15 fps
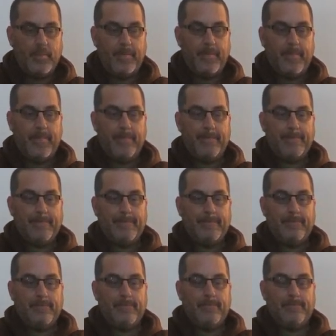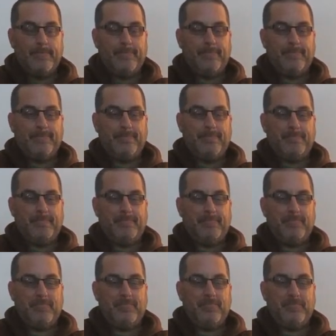
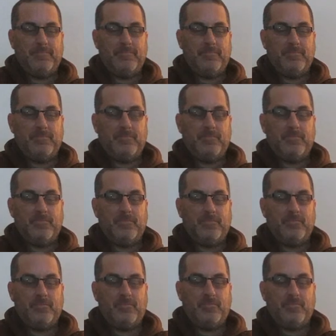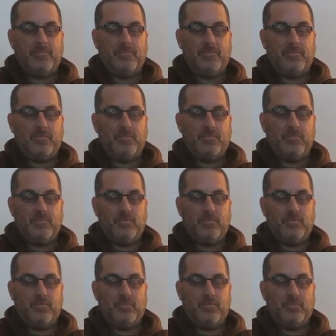Nobody speaks.